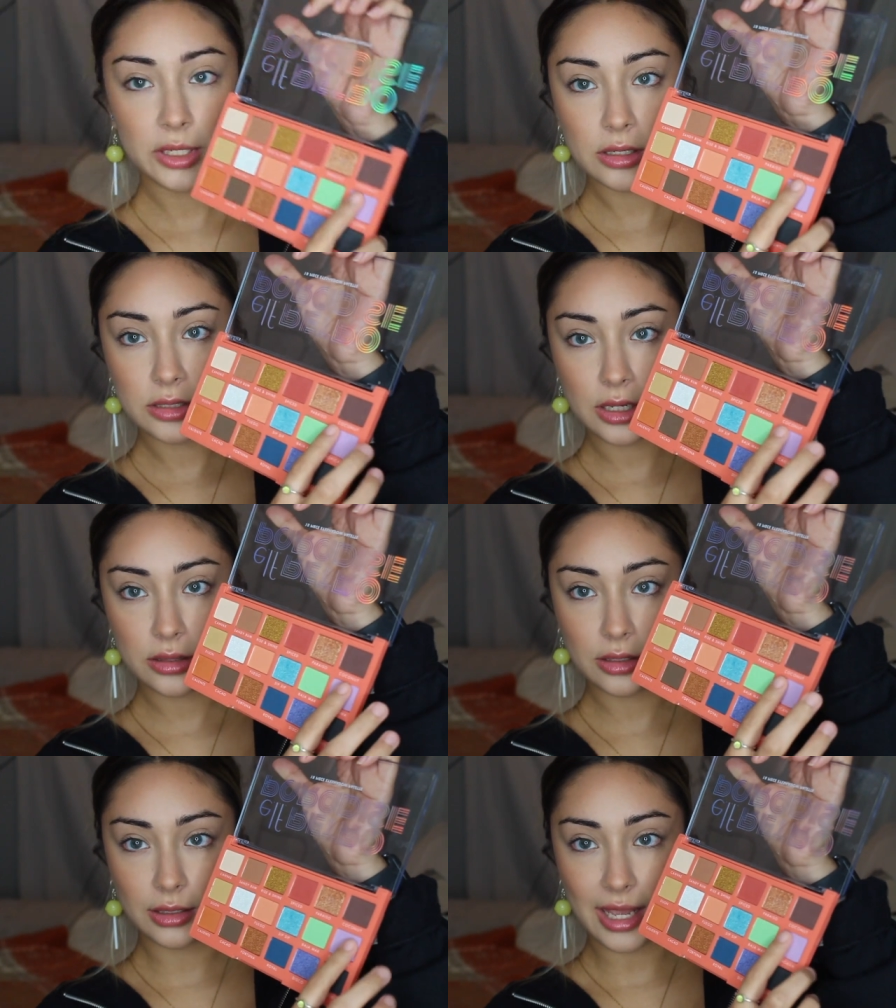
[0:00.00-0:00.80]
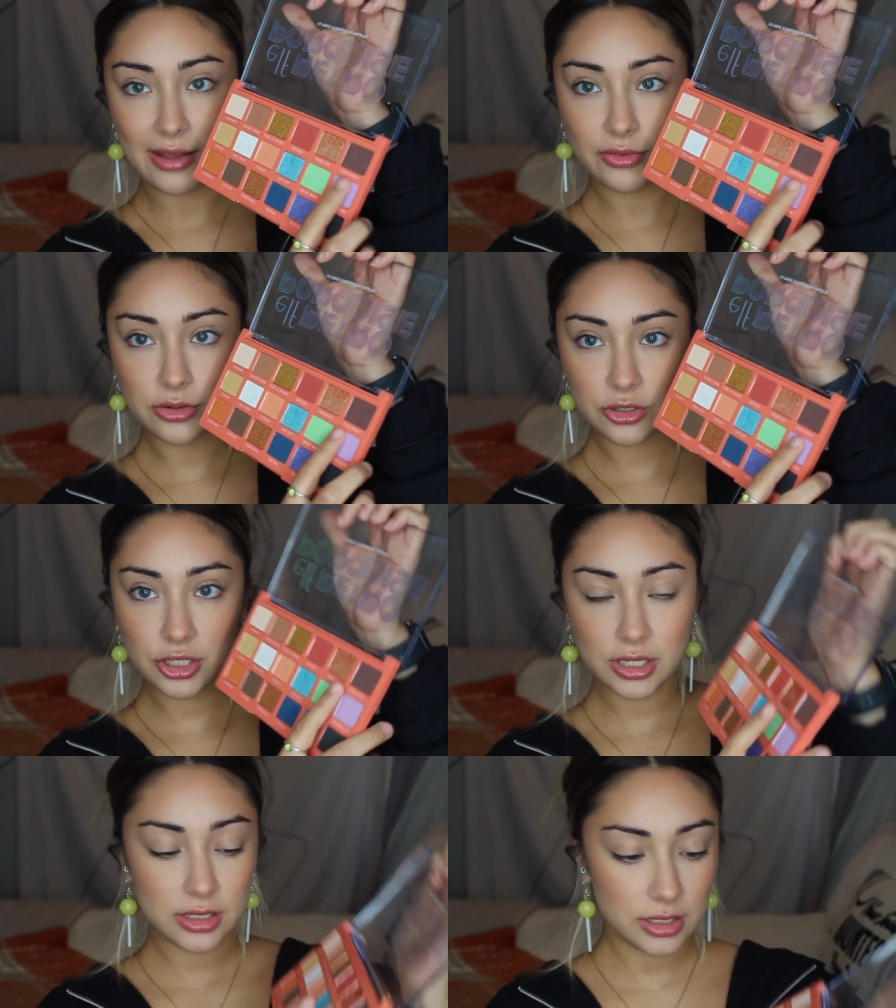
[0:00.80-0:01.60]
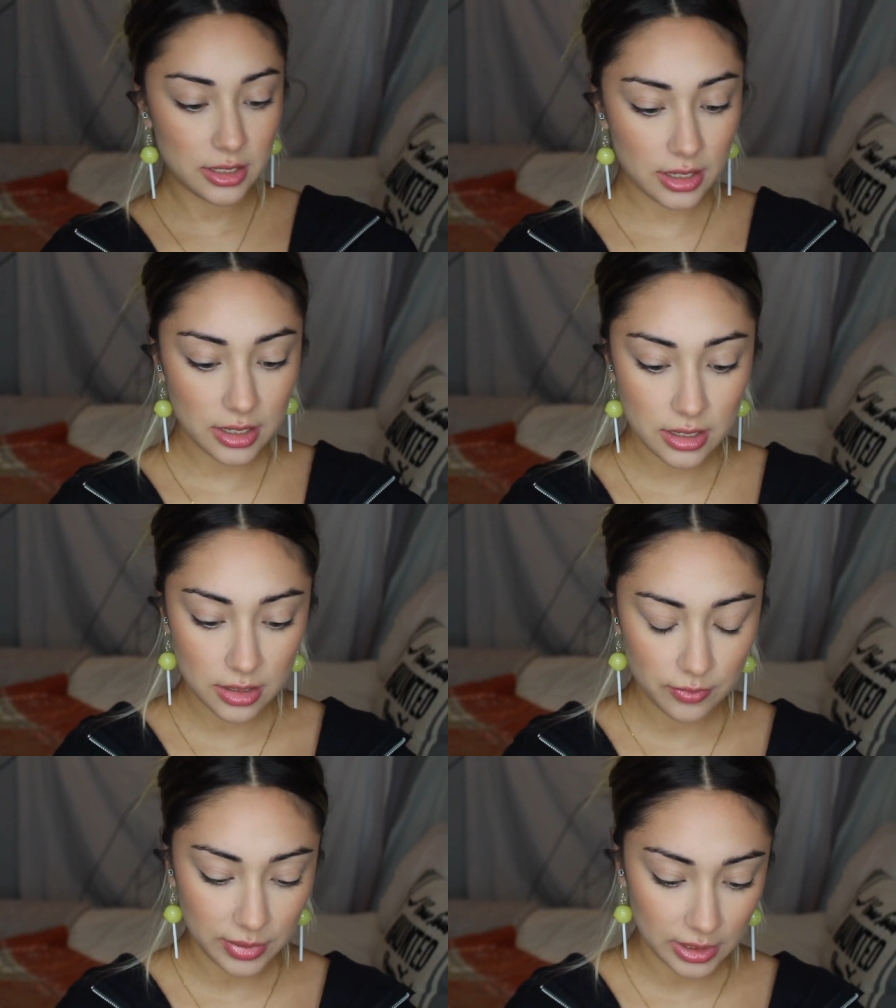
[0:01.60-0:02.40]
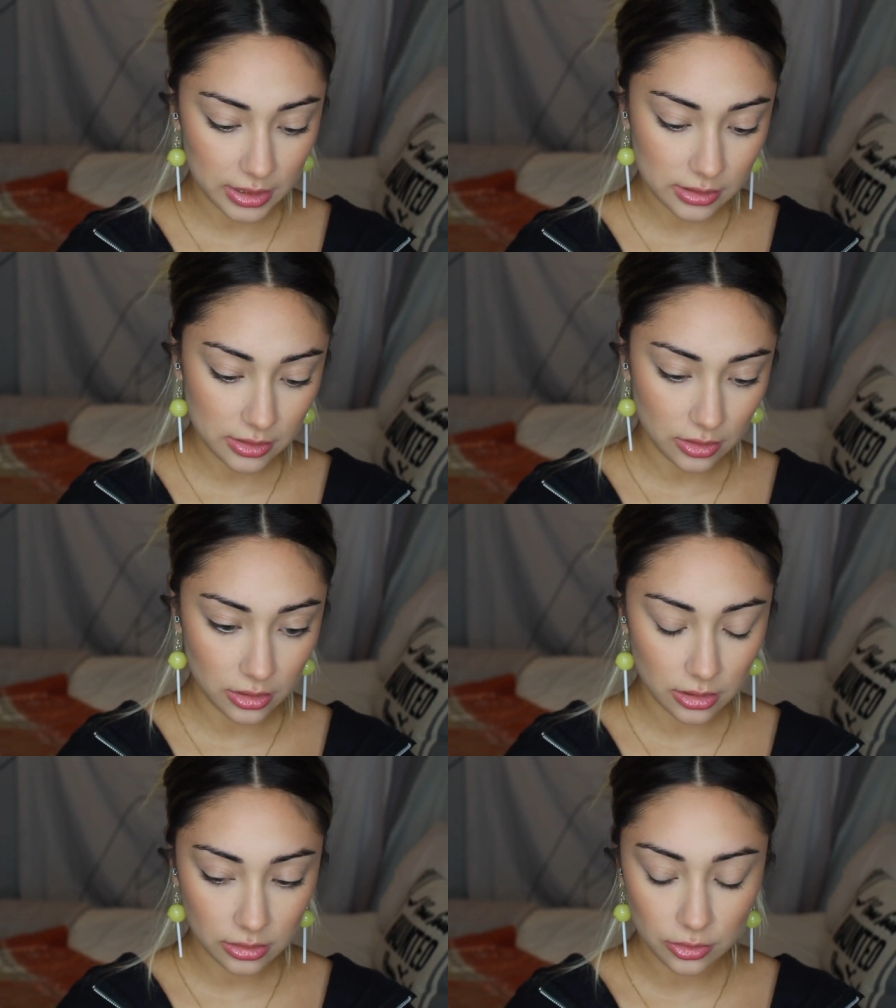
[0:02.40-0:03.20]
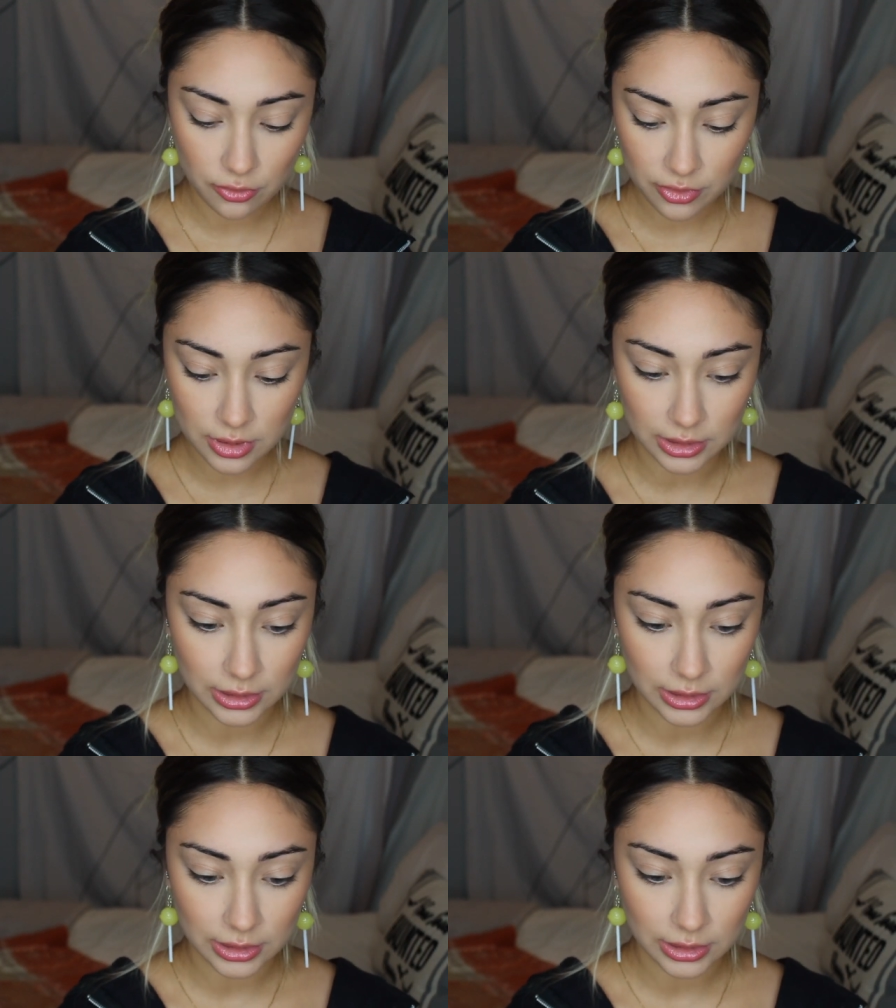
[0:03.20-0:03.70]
gonna take the lavender shade today and place it all over the